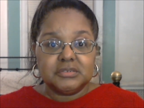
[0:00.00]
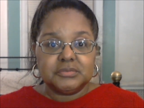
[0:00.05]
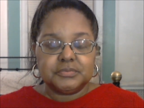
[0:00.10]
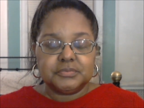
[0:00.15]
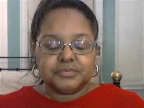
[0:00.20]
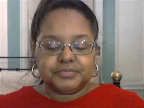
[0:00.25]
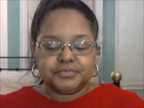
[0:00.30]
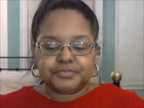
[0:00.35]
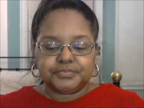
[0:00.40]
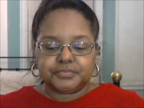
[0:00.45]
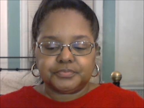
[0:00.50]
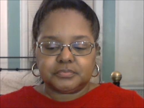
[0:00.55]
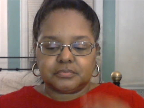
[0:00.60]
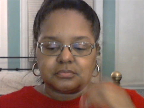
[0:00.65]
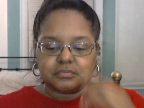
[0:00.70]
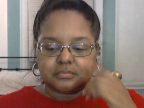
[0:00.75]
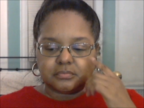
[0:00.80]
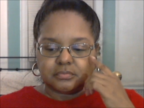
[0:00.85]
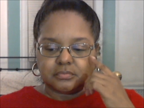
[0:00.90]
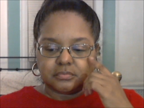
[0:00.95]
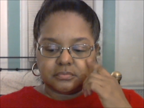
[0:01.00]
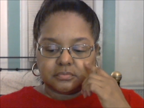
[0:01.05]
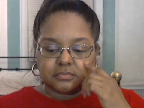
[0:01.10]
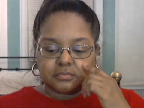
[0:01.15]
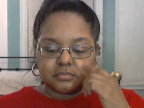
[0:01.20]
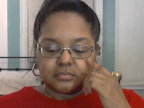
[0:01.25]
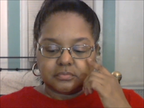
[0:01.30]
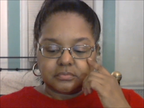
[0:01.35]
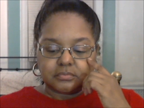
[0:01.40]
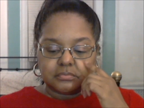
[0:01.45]

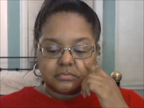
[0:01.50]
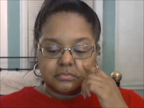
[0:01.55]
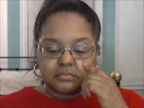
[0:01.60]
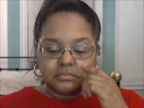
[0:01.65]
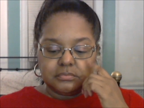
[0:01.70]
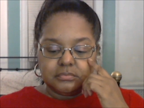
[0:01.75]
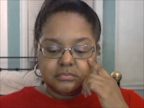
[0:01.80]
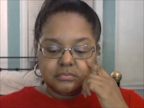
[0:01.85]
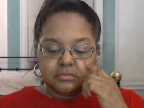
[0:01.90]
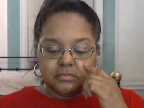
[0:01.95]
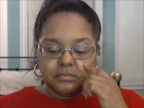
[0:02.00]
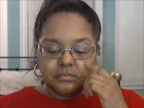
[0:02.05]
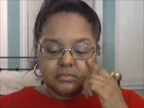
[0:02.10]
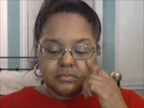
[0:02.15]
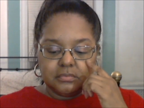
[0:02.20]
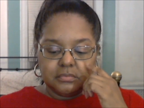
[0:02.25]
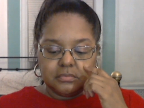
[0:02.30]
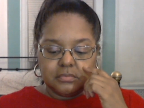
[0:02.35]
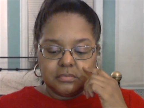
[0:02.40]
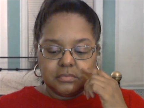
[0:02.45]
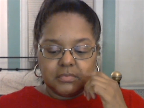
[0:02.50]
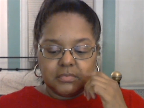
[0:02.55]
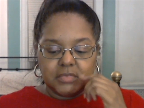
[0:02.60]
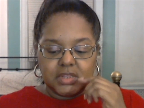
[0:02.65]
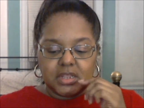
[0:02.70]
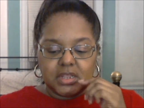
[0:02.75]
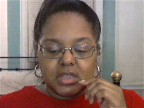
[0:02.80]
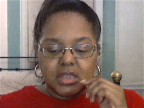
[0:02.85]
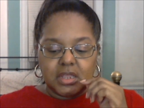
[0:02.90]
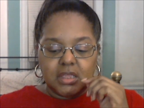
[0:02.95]

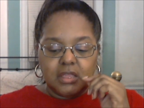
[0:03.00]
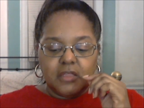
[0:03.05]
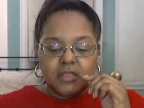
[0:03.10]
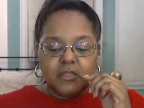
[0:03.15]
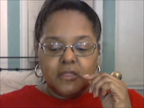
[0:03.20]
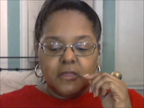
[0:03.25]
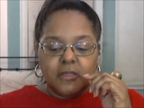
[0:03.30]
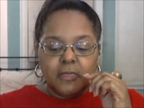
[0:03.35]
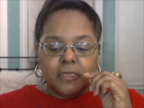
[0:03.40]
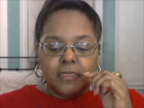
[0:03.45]
[no speech]